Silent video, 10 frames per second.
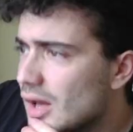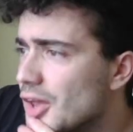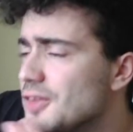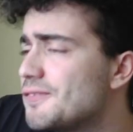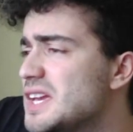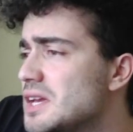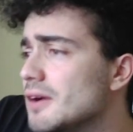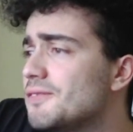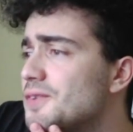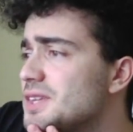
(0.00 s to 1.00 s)
The fee
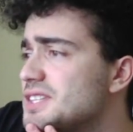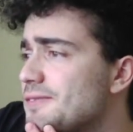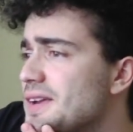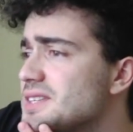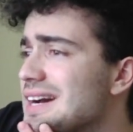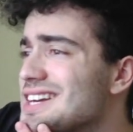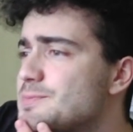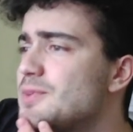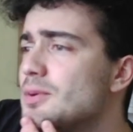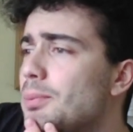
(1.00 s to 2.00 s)
for the defender has
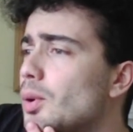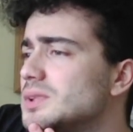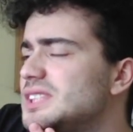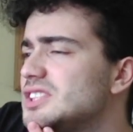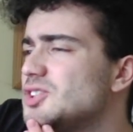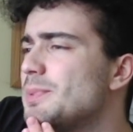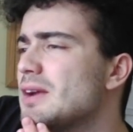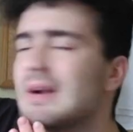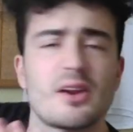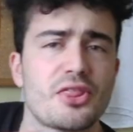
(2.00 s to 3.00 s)
been reported to be
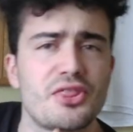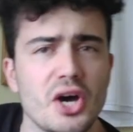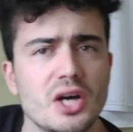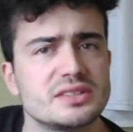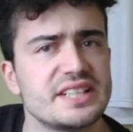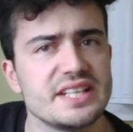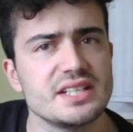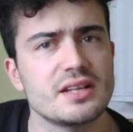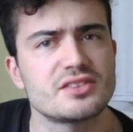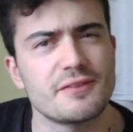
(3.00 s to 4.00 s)
around
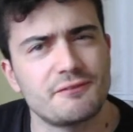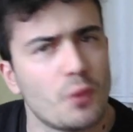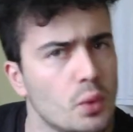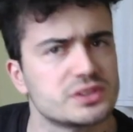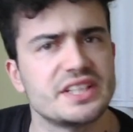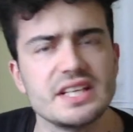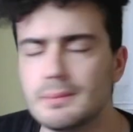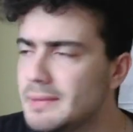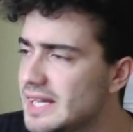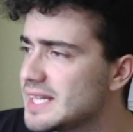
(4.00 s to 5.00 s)
13 to
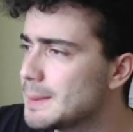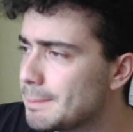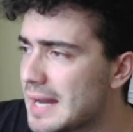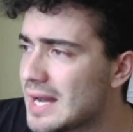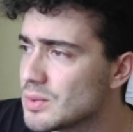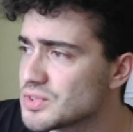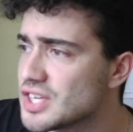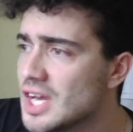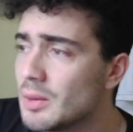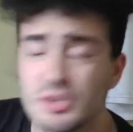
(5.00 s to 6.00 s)
14 million
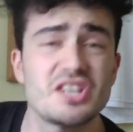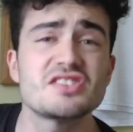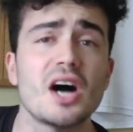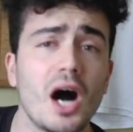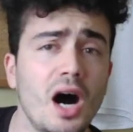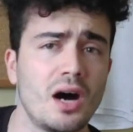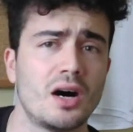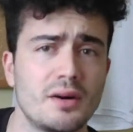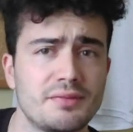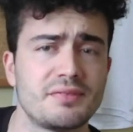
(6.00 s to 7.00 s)
pounds, which is
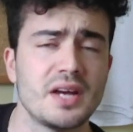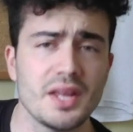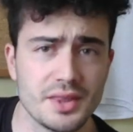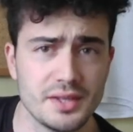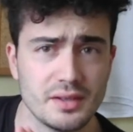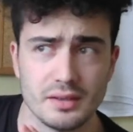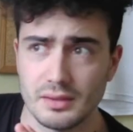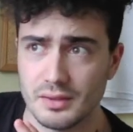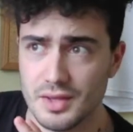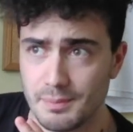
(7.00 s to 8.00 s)
half
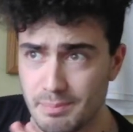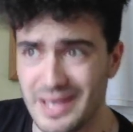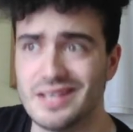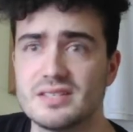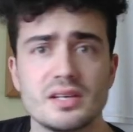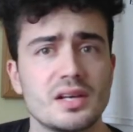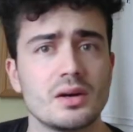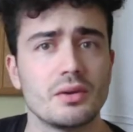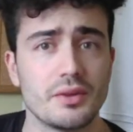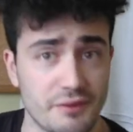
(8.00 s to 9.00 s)
the
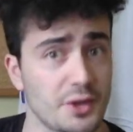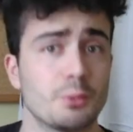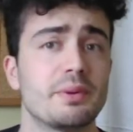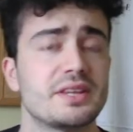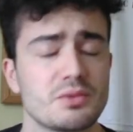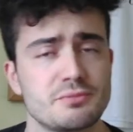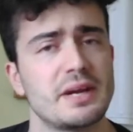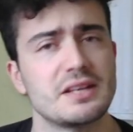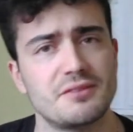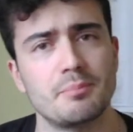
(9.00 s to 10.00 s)
final bid that was
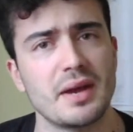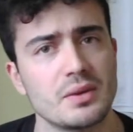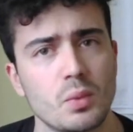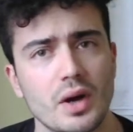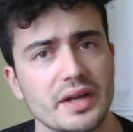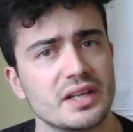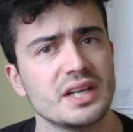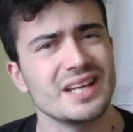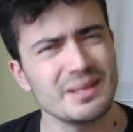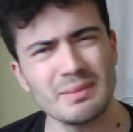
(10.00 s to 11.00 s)
made for Ben White.
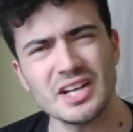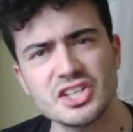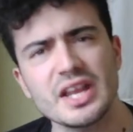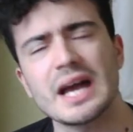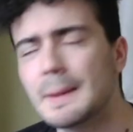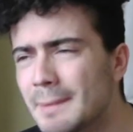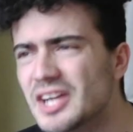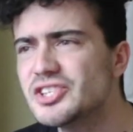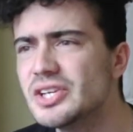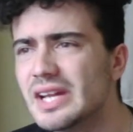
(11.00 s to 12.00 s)
Imagine that.
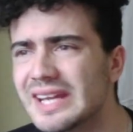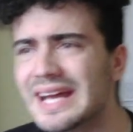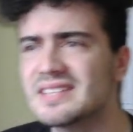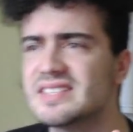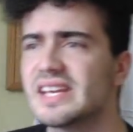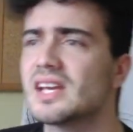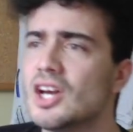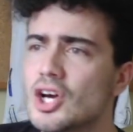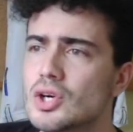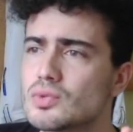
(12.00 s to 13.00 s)
Imagine landing
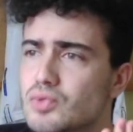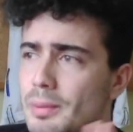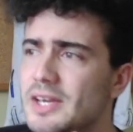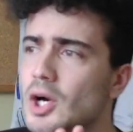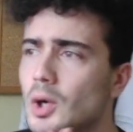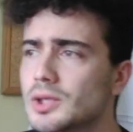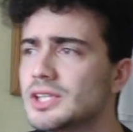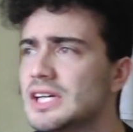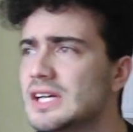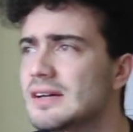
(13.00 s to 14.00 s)
Robin Koch
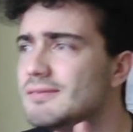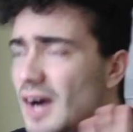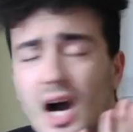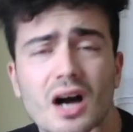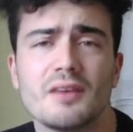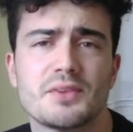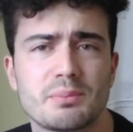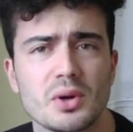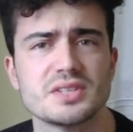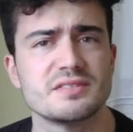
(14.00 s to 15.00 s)
for half the
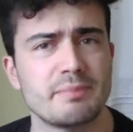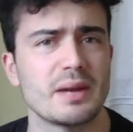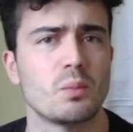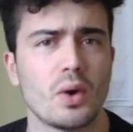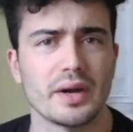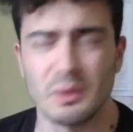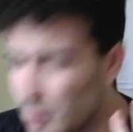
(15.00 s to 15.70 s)
price of Ben White.